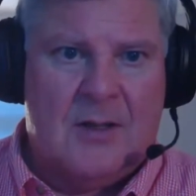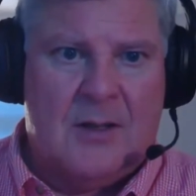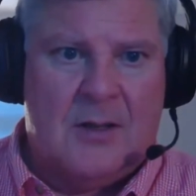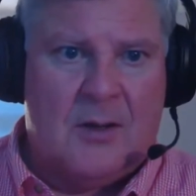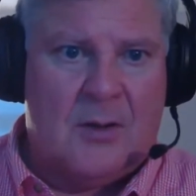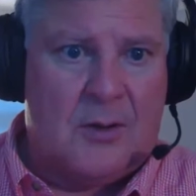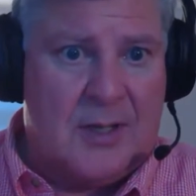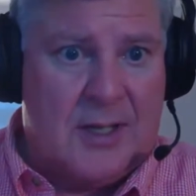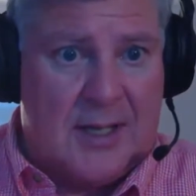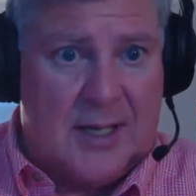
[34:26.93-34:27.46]

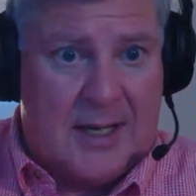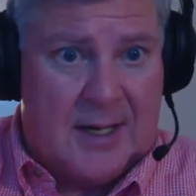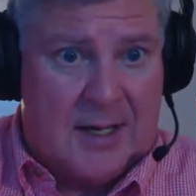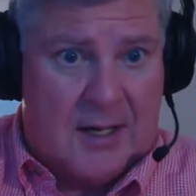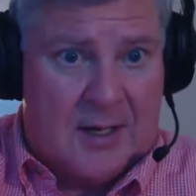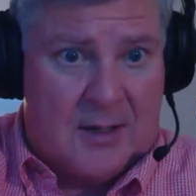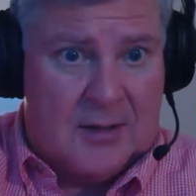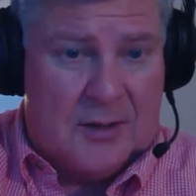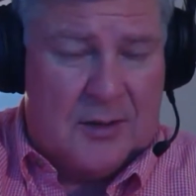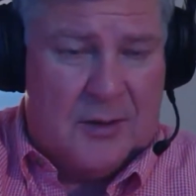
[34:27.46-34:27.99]
Okay,
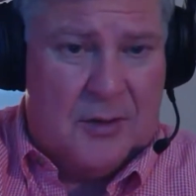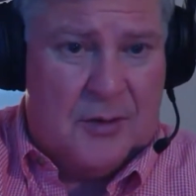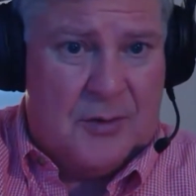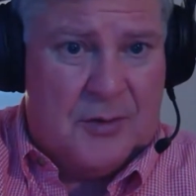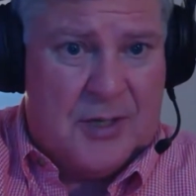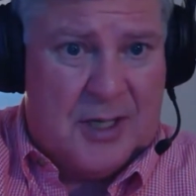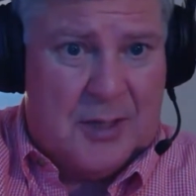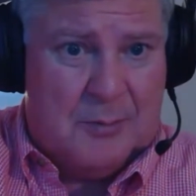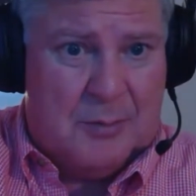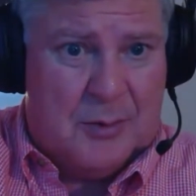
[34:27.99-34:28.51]
on the new
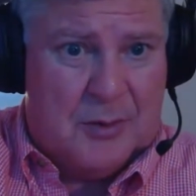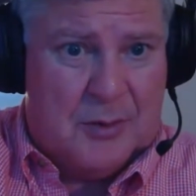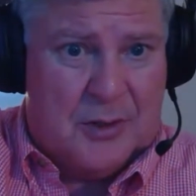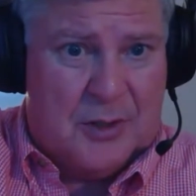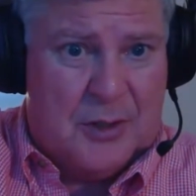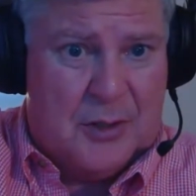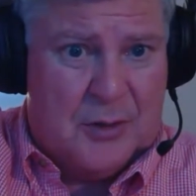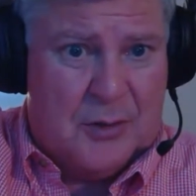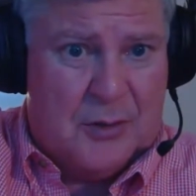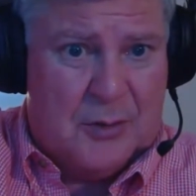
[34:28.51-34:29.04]
temple
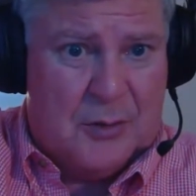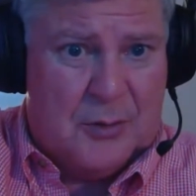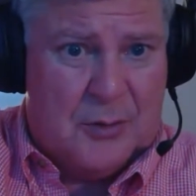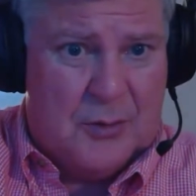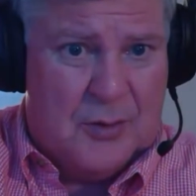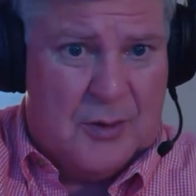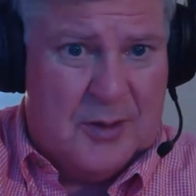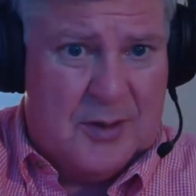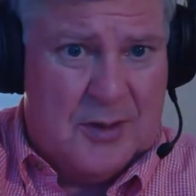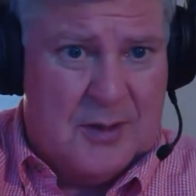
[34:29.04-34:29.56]

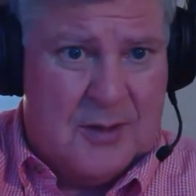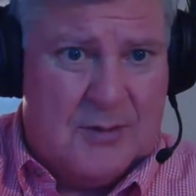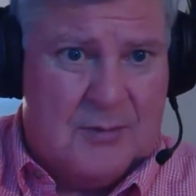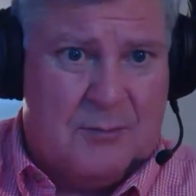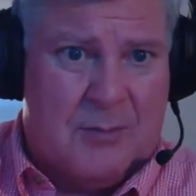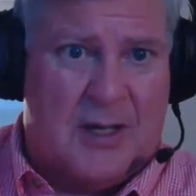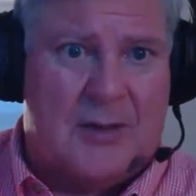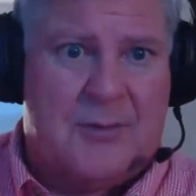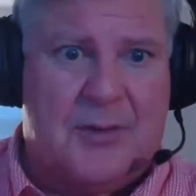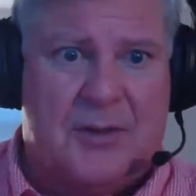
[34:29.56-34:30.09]
queue,
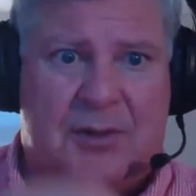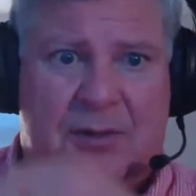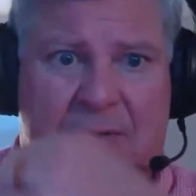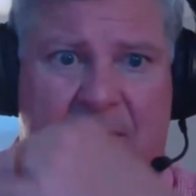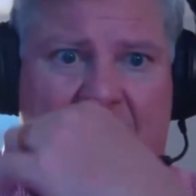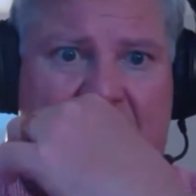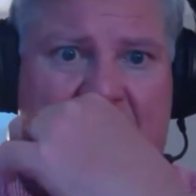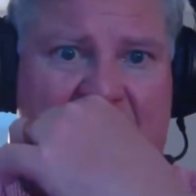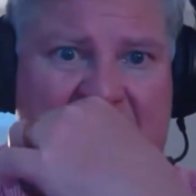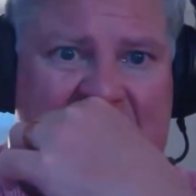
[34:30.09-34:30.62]
my
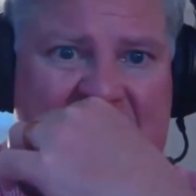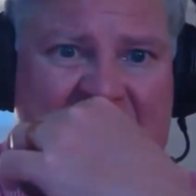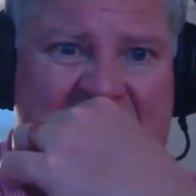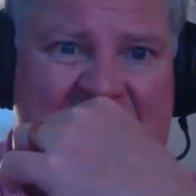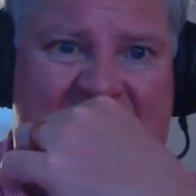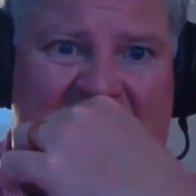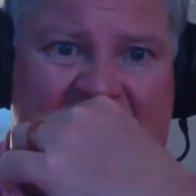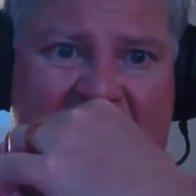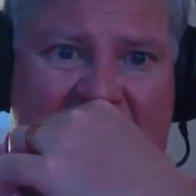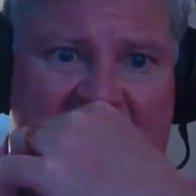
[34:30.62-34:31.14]
reservations and
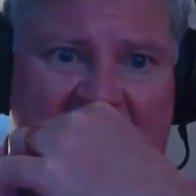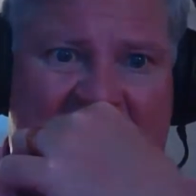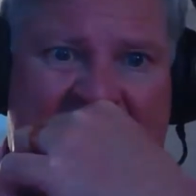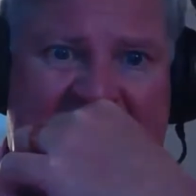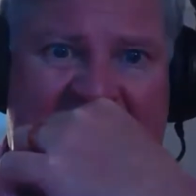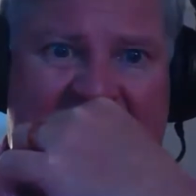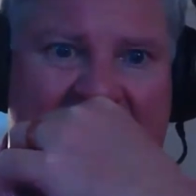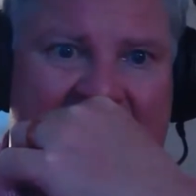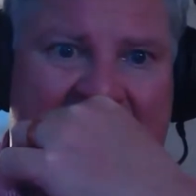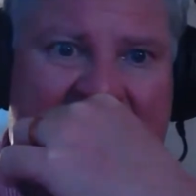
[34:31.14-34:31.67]
shared,
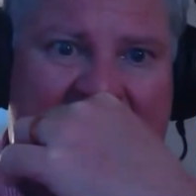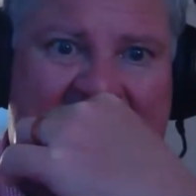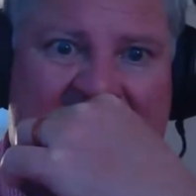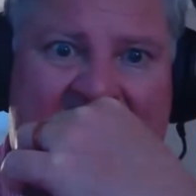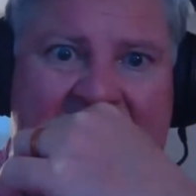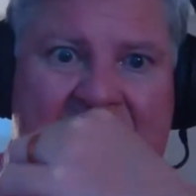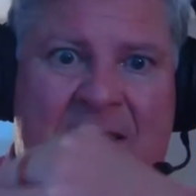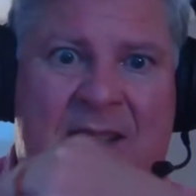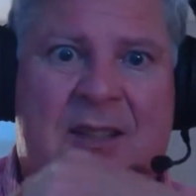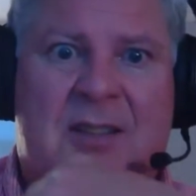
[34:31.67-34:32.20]

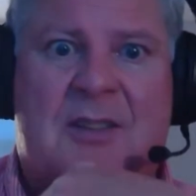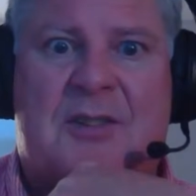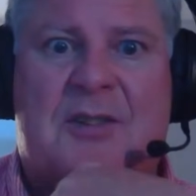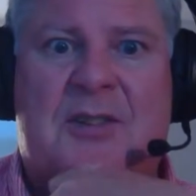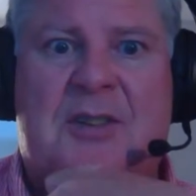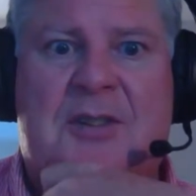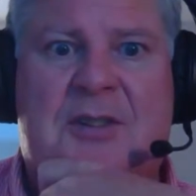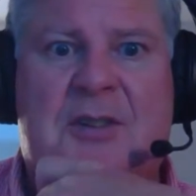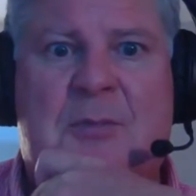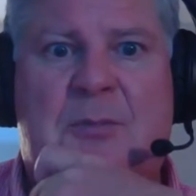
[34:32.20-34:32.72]
the
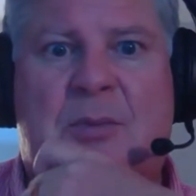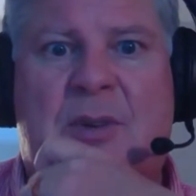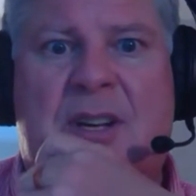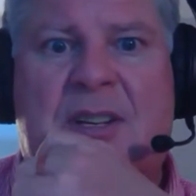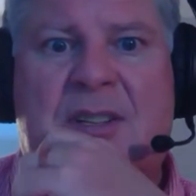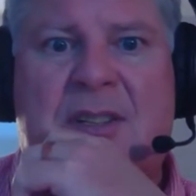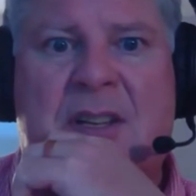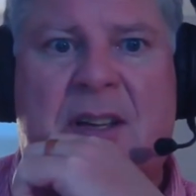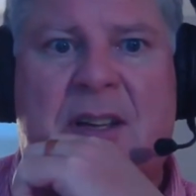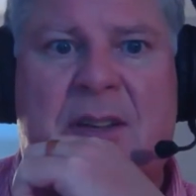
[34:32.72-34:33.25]
system
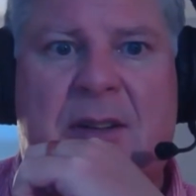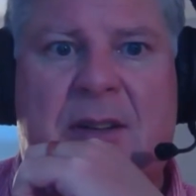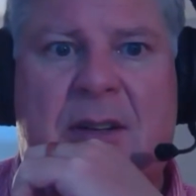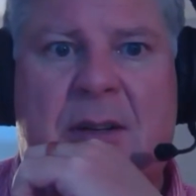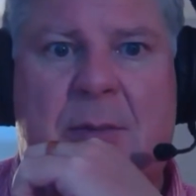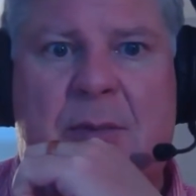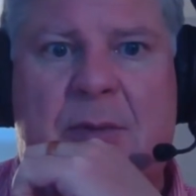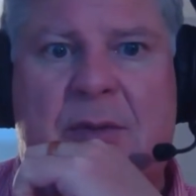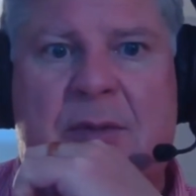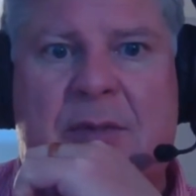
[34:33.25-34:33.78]
breaks down the
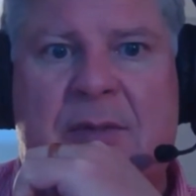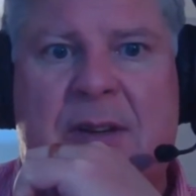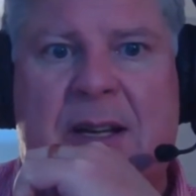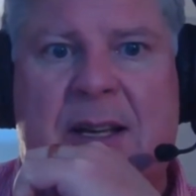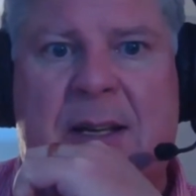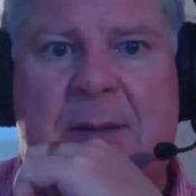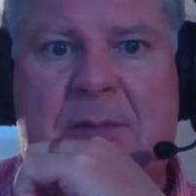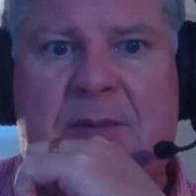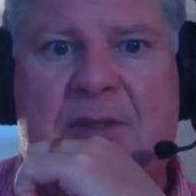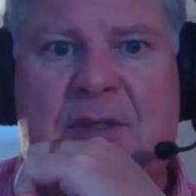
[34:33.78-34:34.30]
number of
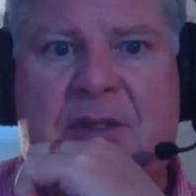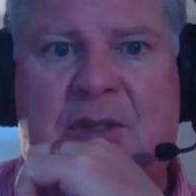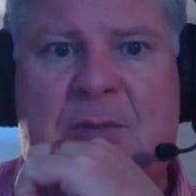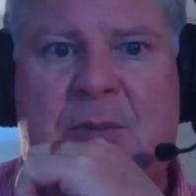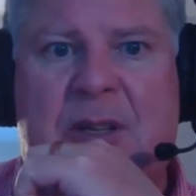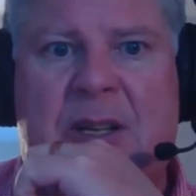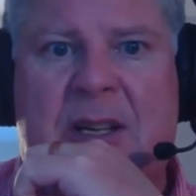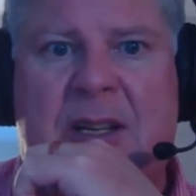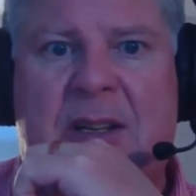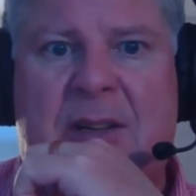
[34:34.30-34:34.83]
items
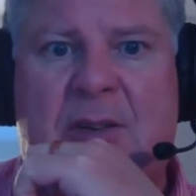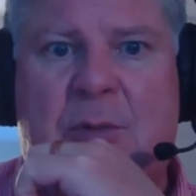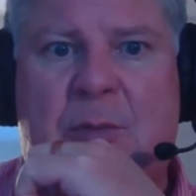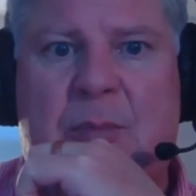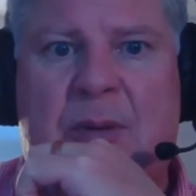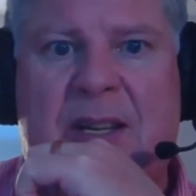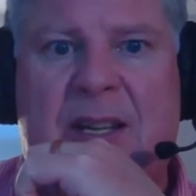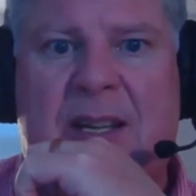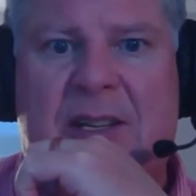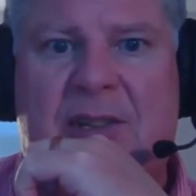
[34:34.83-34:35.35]
displayed into
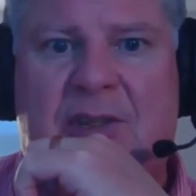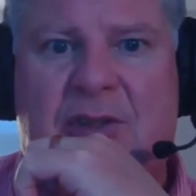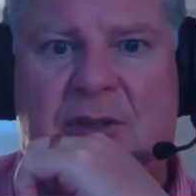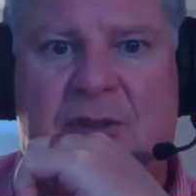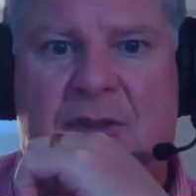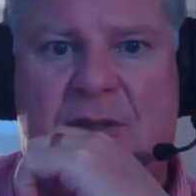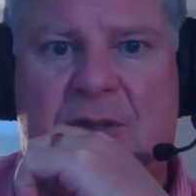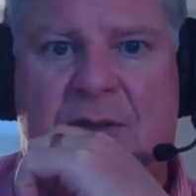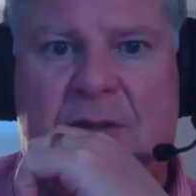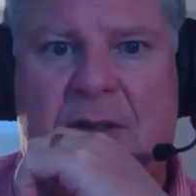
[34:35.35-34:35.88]

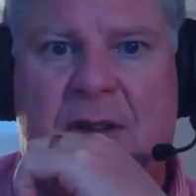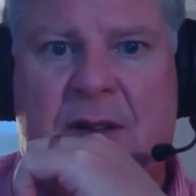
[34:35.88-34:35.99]
pages.